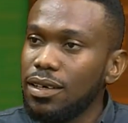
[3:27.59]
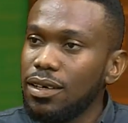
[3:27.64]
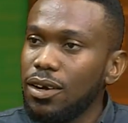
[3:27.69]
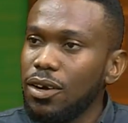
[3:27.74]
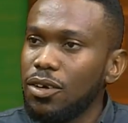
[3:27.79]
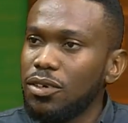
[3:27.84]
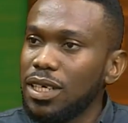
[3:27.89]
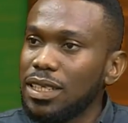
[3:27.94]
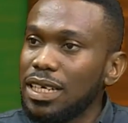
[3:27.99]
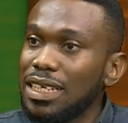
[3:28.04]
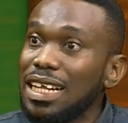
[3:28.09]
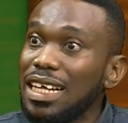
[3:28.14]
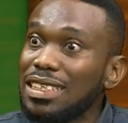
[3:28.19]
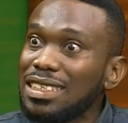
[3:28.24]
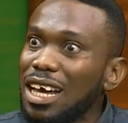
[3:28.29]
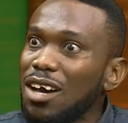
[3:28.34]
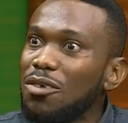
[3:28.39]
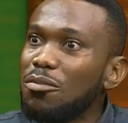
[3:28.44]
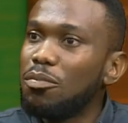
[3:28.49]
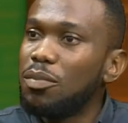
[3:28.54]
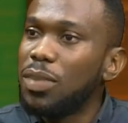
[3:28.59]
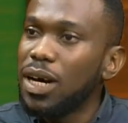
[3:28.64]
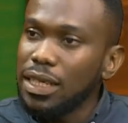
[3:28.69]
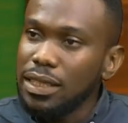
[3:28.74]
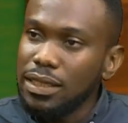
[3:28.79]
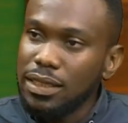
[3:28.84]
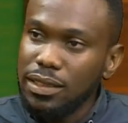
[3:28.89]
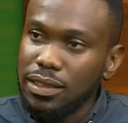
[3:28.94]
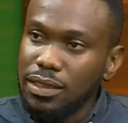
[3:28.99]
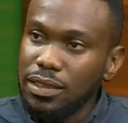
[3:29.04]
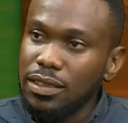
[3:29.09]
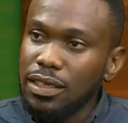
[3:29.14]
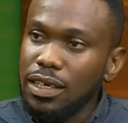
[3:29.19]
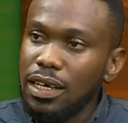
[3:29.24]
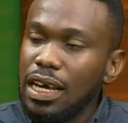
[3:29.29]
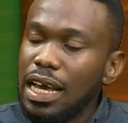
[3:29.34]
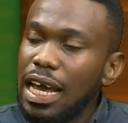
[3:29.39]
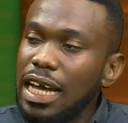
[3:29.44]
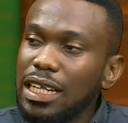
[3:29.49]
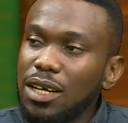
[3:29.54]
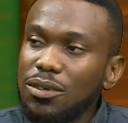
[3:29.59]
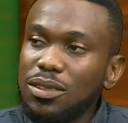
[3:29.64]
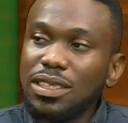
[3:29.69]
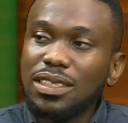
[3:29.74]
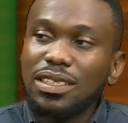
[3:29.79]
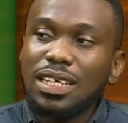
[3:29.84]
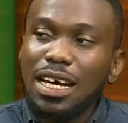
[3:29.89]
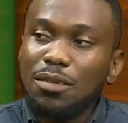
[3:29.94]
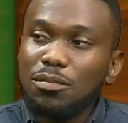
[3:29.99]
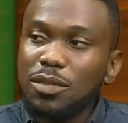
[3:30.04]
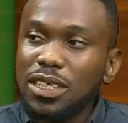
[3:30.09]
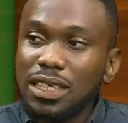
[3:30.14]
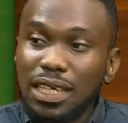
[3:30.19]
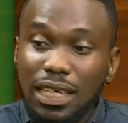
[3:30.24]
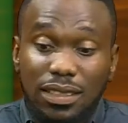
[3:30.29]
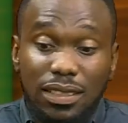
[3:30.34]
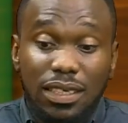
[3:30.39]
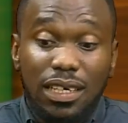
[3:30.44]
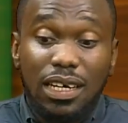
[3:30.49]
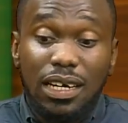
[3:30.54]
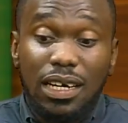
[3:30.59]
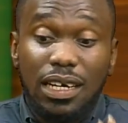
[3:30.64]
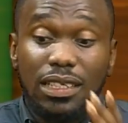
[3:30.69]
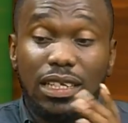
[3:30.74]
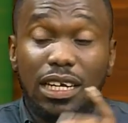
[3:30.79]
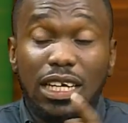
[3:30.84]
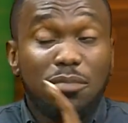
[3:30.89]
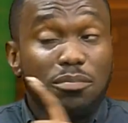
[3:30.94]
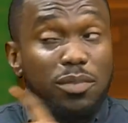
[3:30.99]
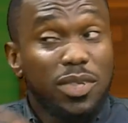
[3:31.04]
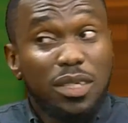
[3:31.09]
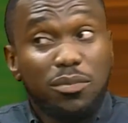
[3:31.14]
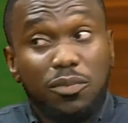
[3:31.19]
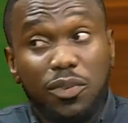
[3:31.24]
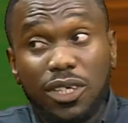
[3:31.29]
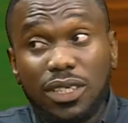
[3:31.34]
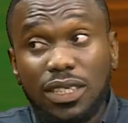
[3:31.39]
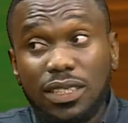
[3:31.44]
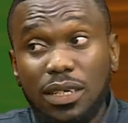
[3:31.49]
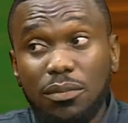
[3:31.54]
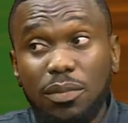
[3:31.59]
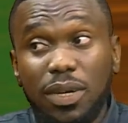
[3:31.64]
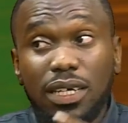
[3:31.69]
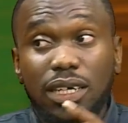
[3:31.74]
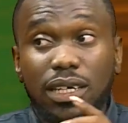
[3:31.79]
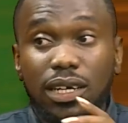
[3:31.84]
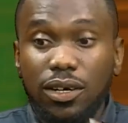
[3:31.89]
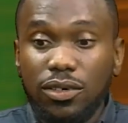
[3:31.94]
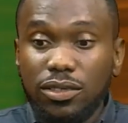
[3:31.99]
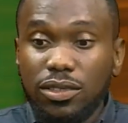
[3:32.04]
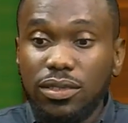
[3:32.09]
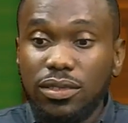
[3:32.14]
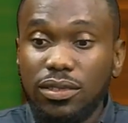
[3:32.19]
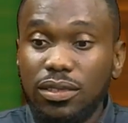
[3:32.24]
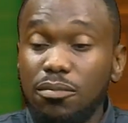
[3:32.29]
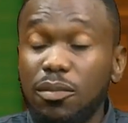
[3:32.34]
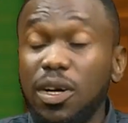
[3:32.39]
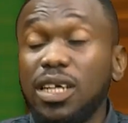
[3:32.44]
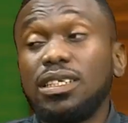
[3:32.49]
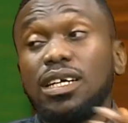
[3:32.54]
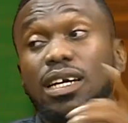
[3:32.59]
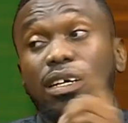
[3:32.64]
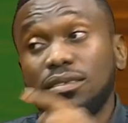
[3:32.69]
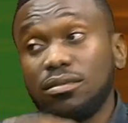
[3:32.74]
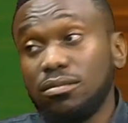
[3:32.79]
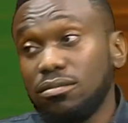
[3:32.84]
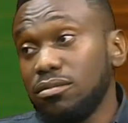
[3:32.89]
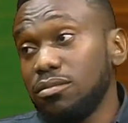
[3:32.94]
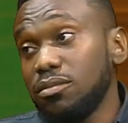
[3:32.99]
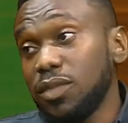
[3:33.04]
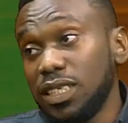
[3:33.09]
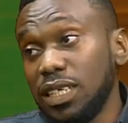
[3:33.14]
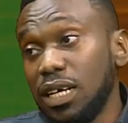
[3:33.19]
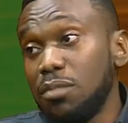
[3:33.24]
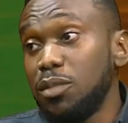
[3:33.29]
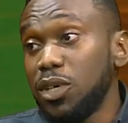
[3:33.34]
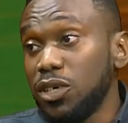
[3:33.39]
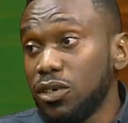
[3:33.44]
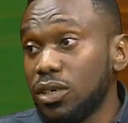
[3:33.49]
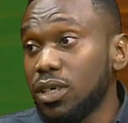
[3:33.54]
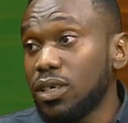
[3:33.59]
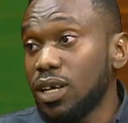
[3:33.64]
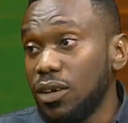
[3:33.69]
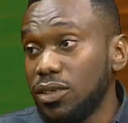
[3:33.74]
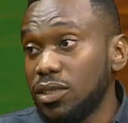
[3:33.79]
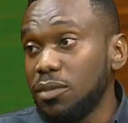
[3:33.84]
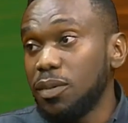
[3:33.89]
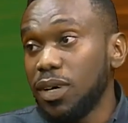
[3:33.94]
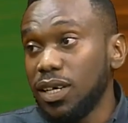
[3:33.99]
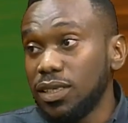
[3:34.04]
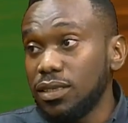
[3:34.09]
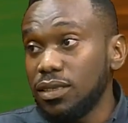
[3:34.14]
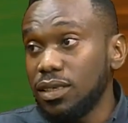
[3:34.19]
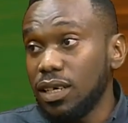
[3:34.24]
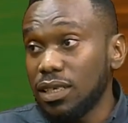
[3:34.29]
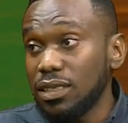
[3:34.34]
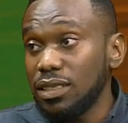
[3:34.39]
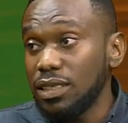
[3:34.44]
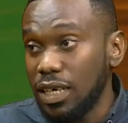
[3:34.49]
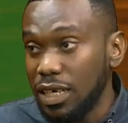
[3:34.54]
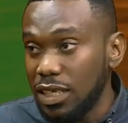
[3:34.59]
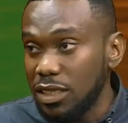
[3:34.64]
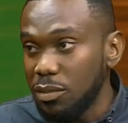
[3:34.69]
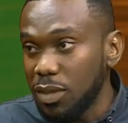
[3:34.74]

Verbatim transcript: All right, and that's how bad it is. And now it is happening that they're being impregnated by girls, by their by their male counterparts, like their age